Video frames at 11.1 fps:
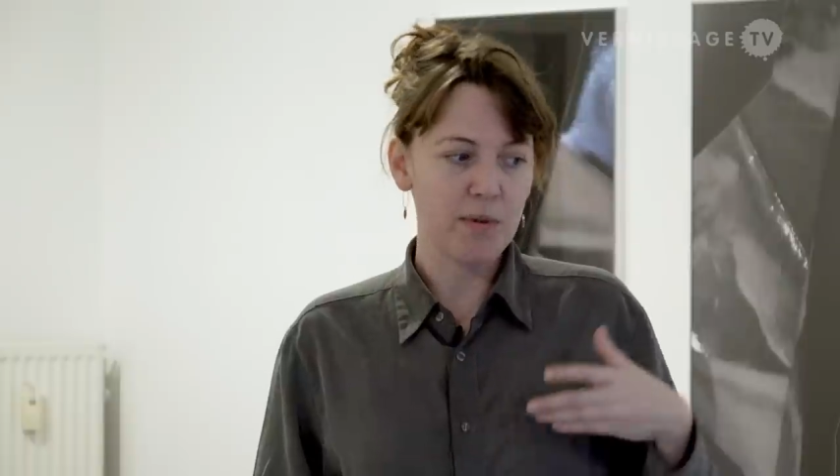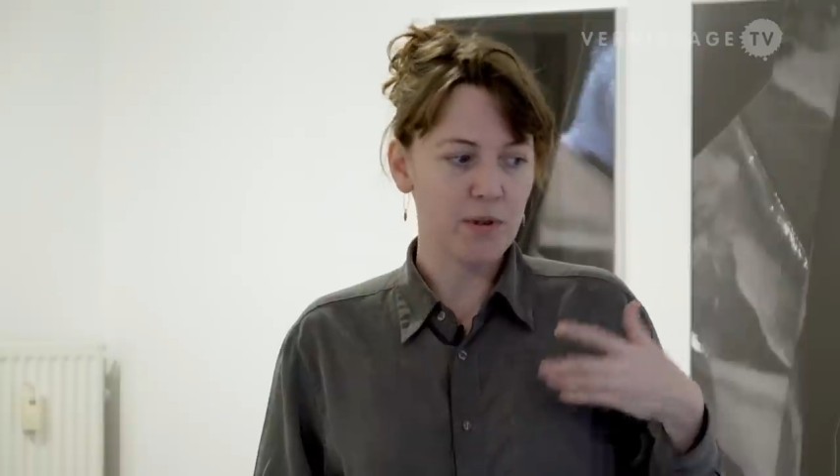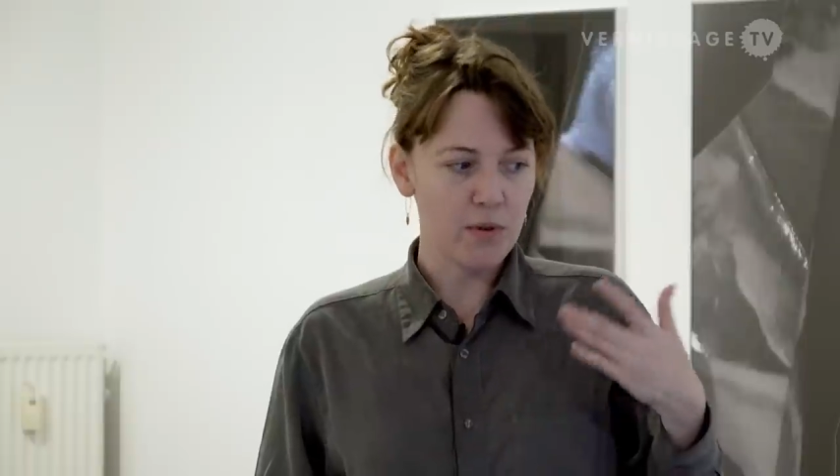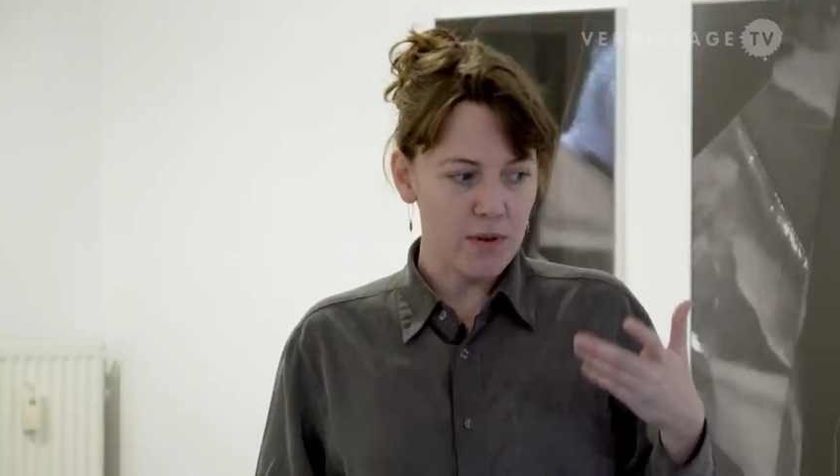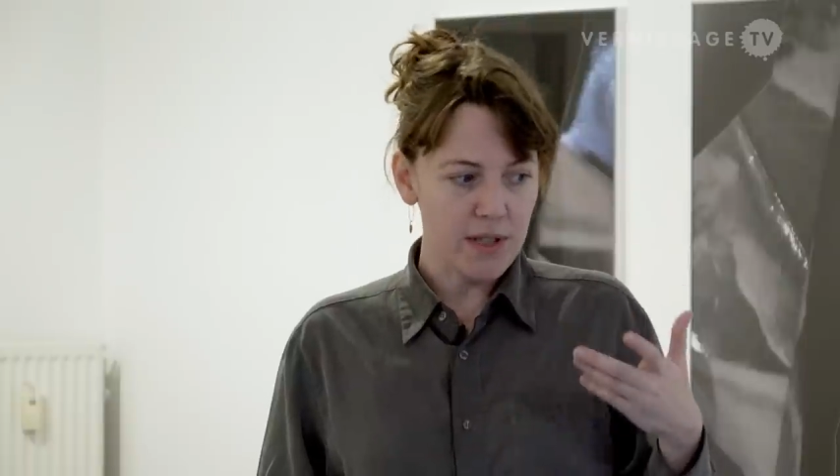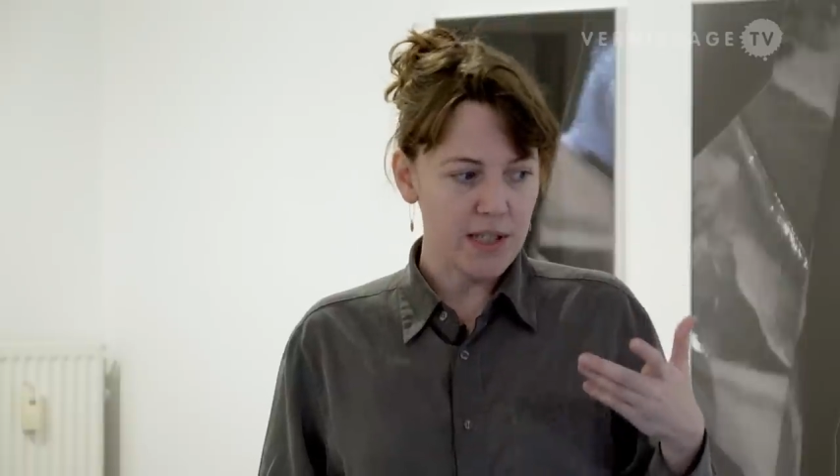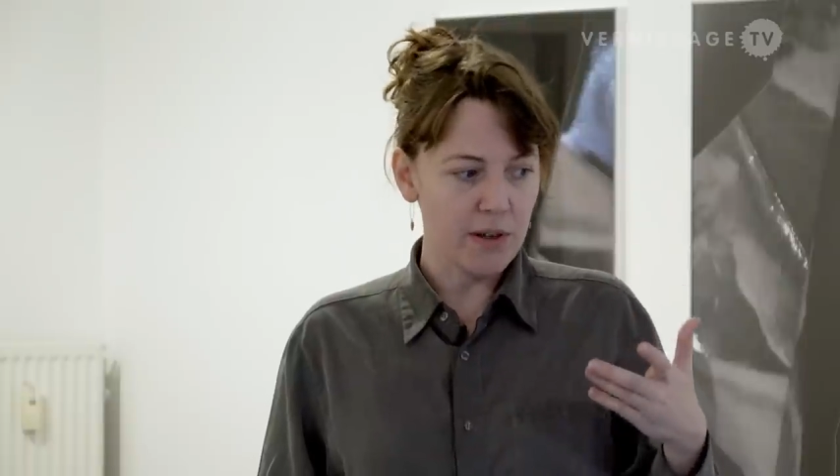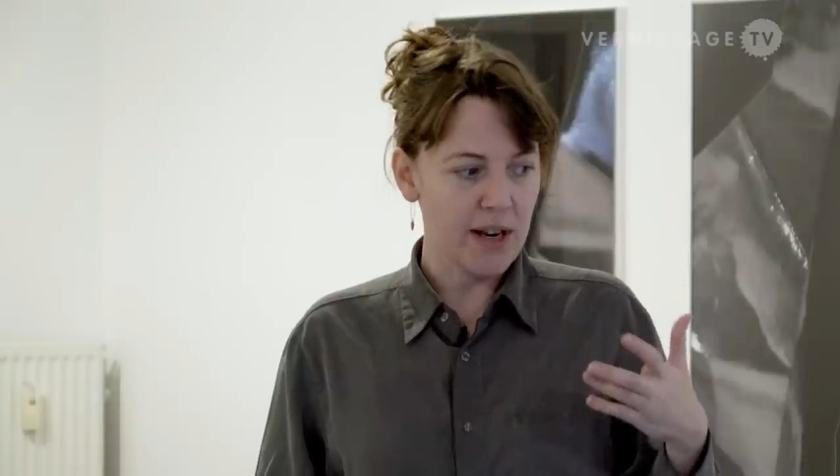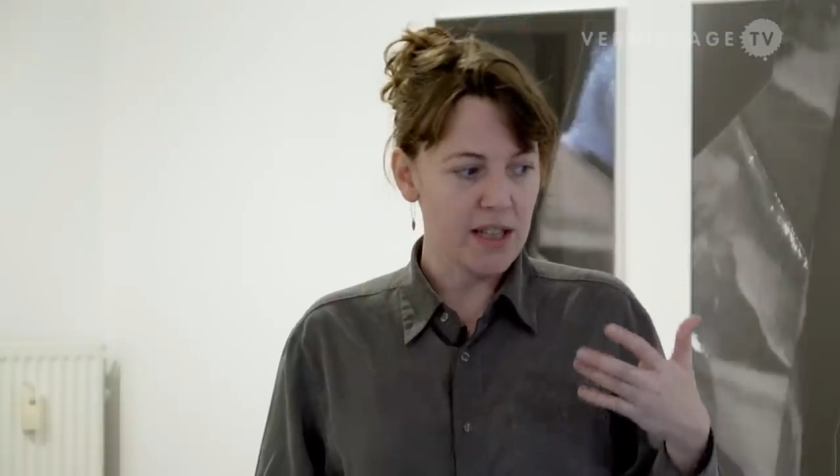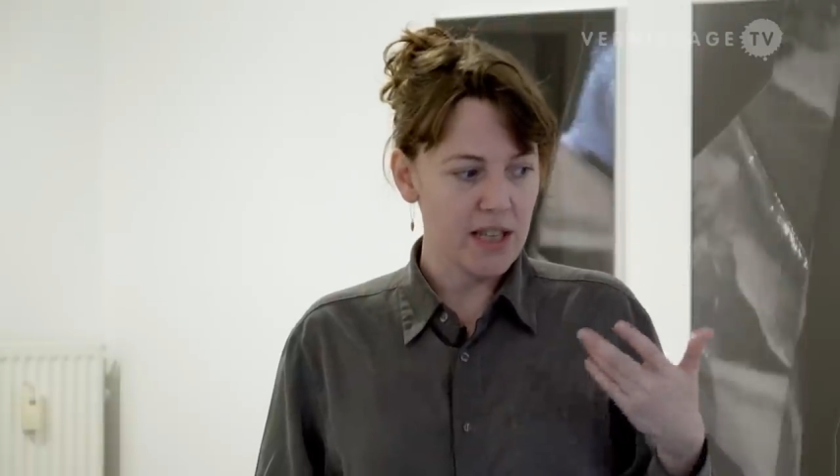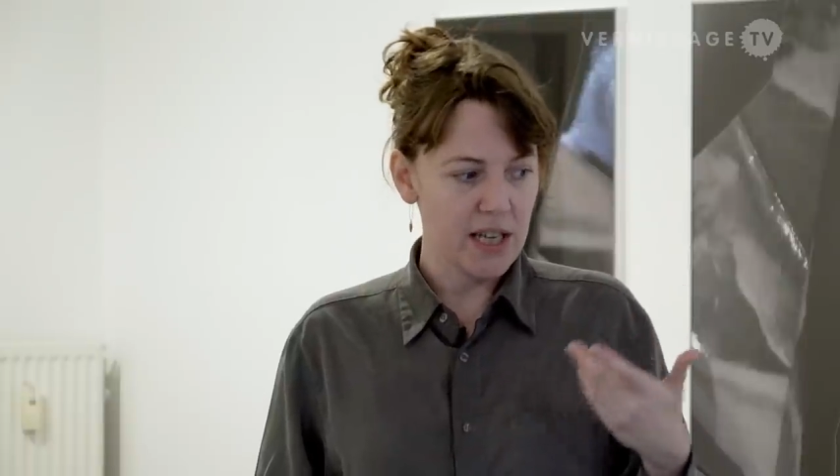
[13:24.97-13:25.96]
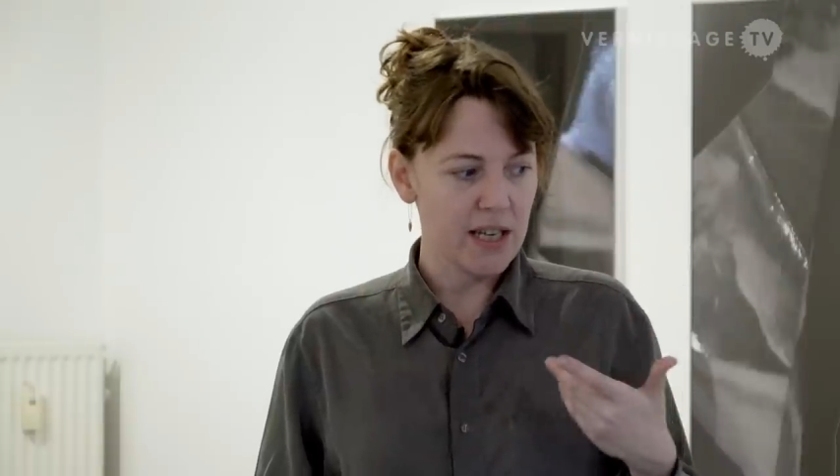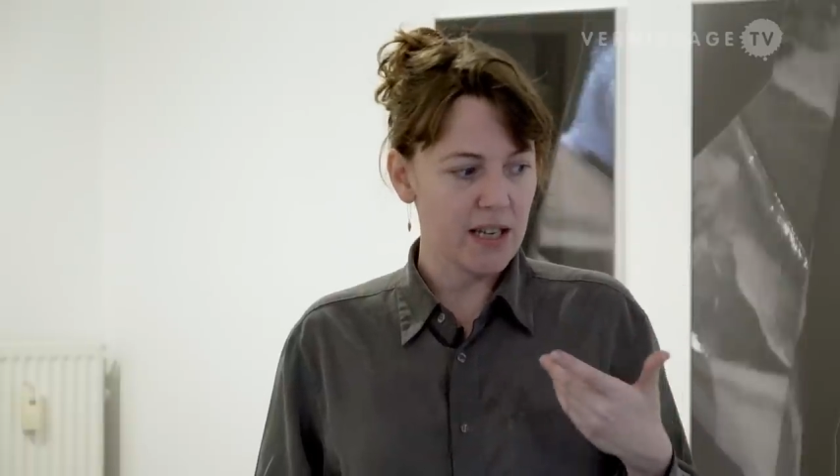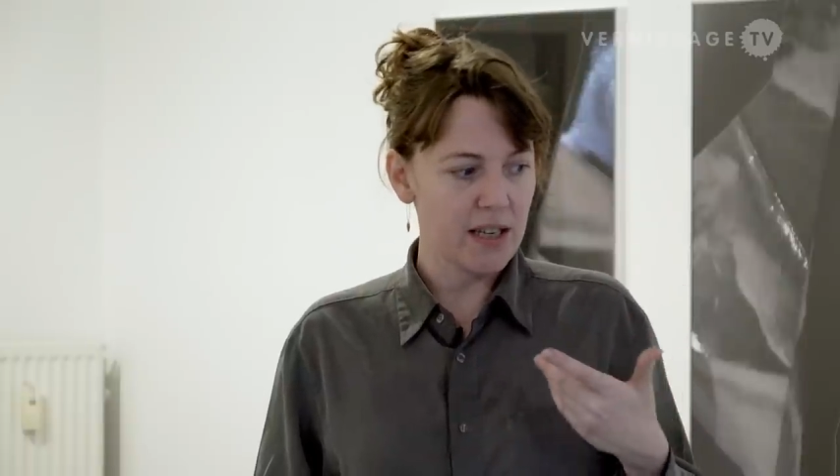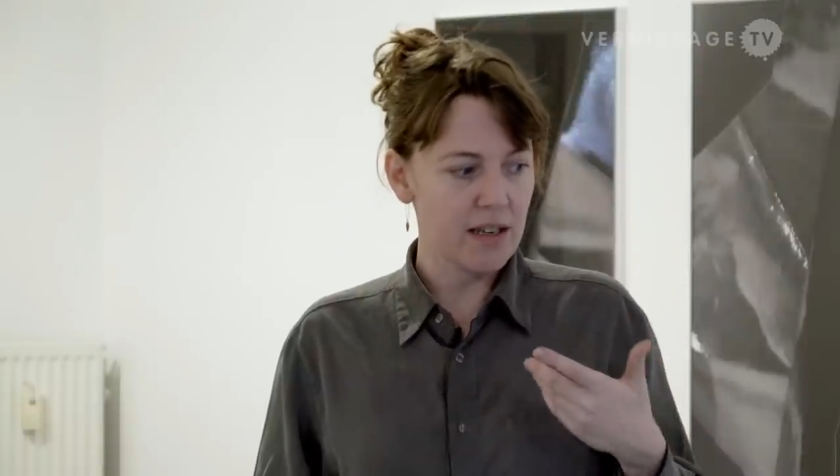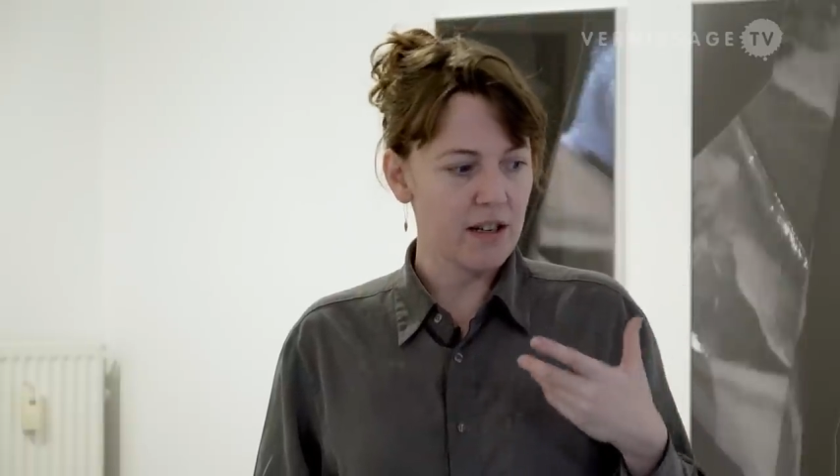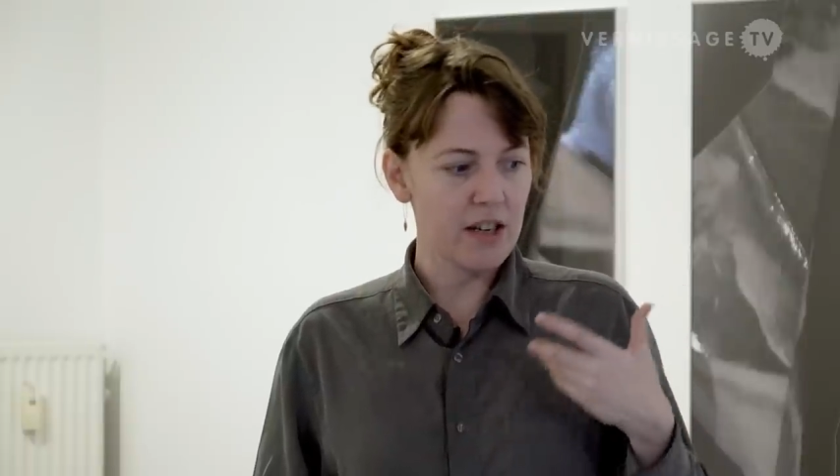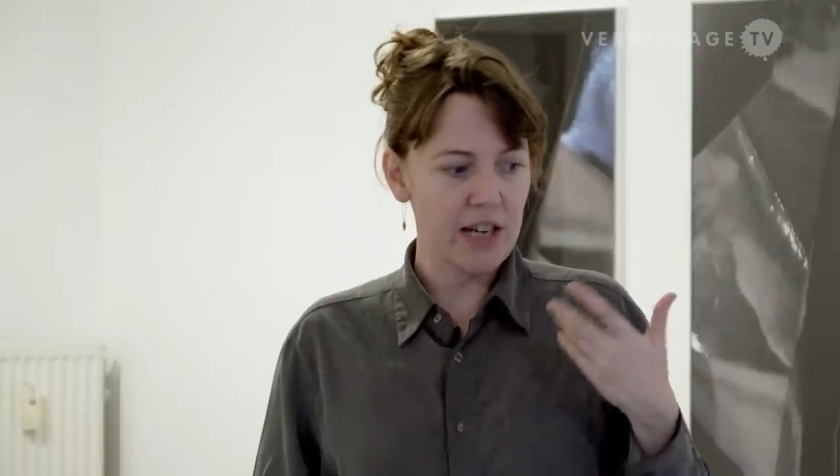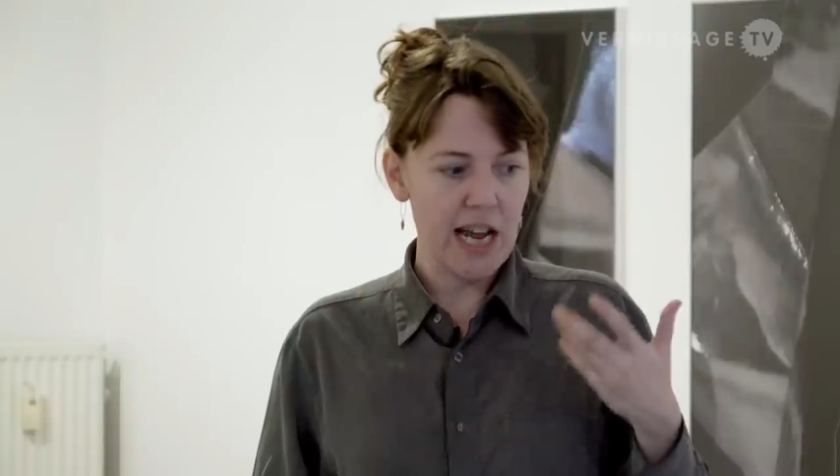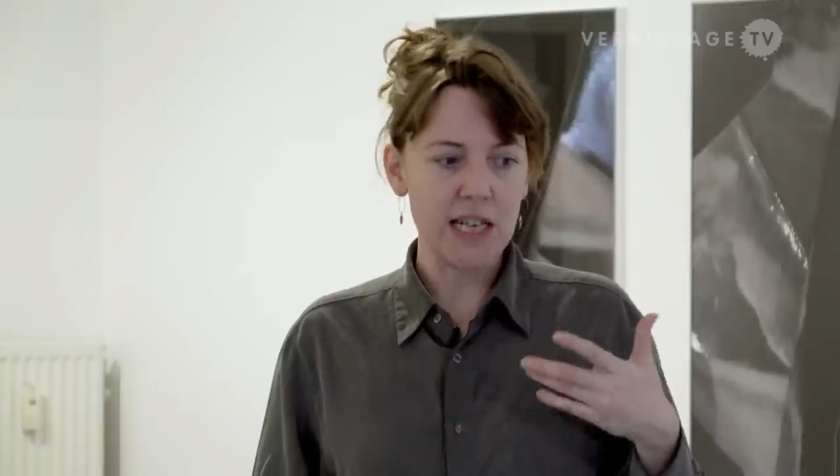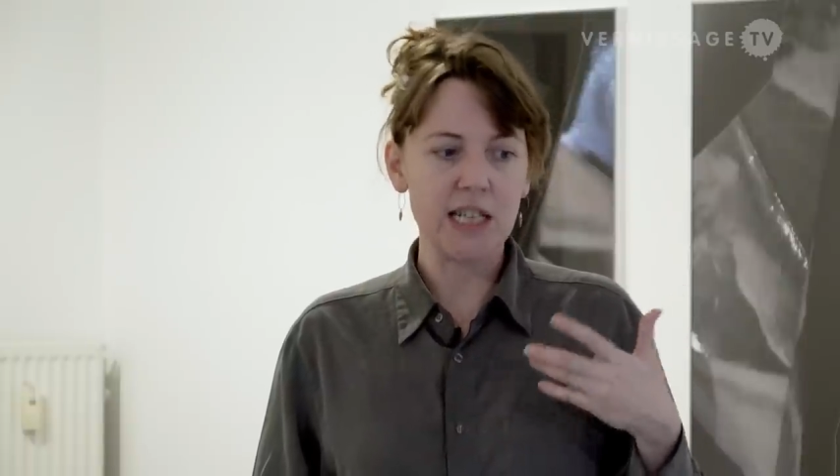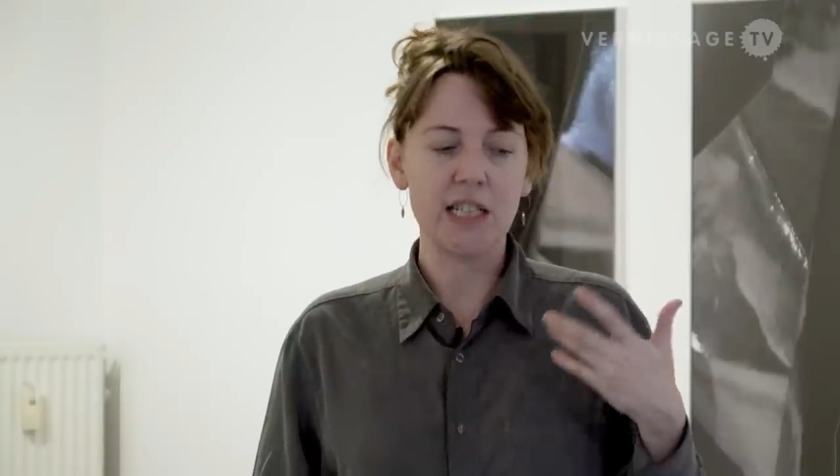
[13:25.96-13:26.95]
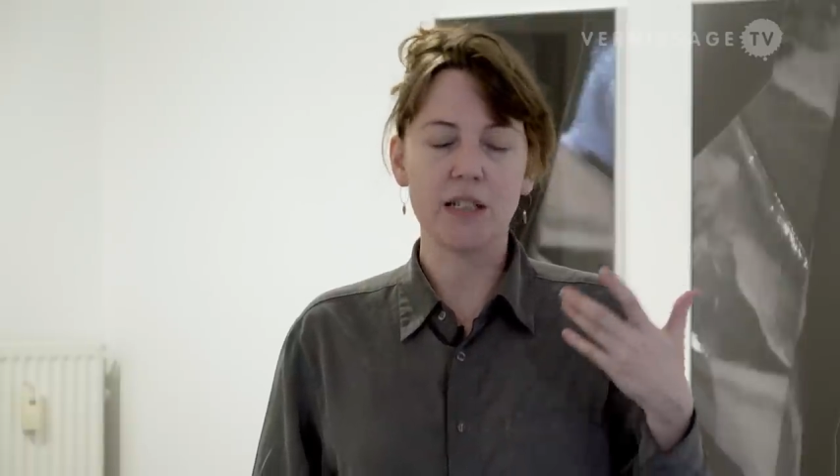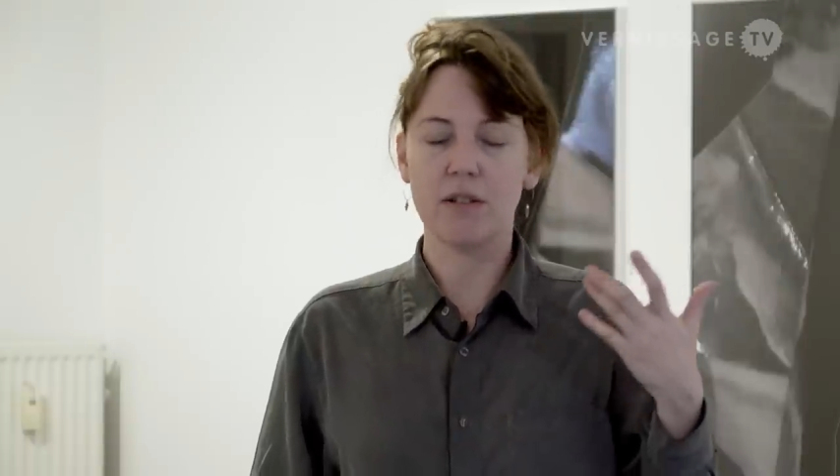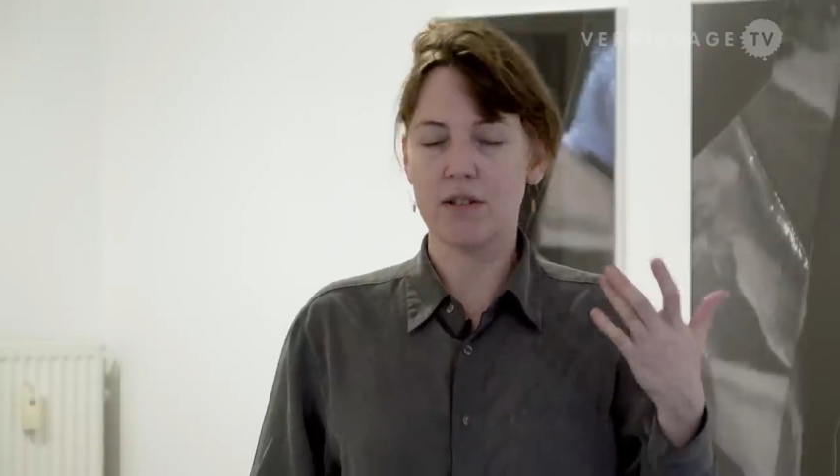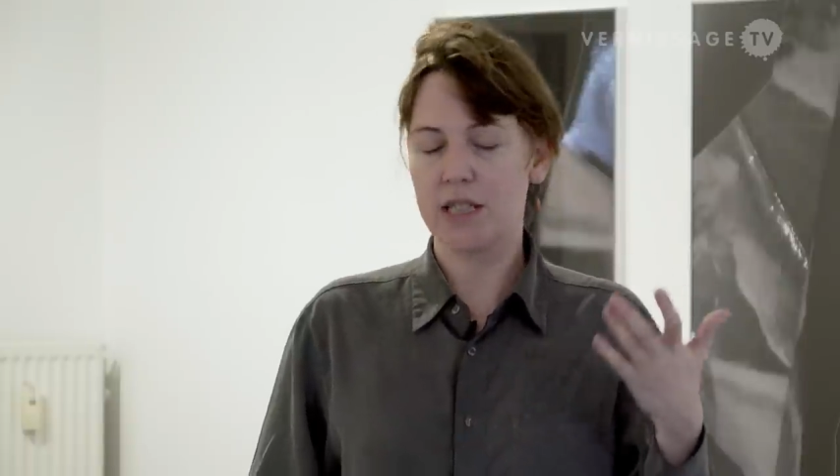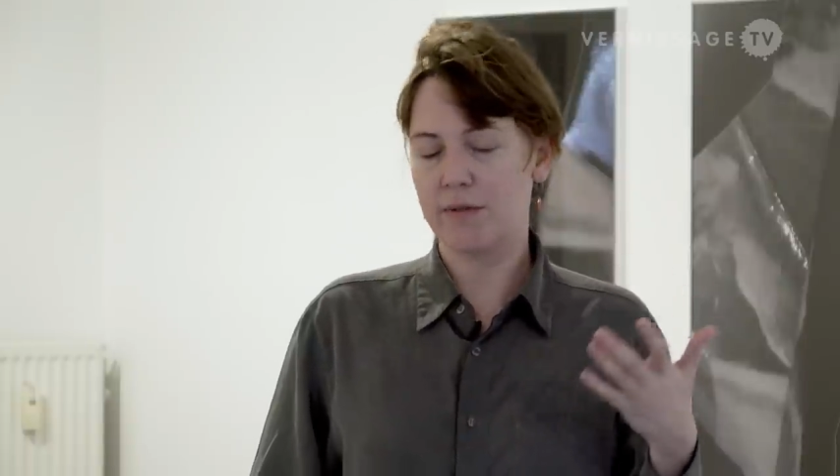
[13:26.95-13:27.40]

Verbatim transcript: but also I think connecting to a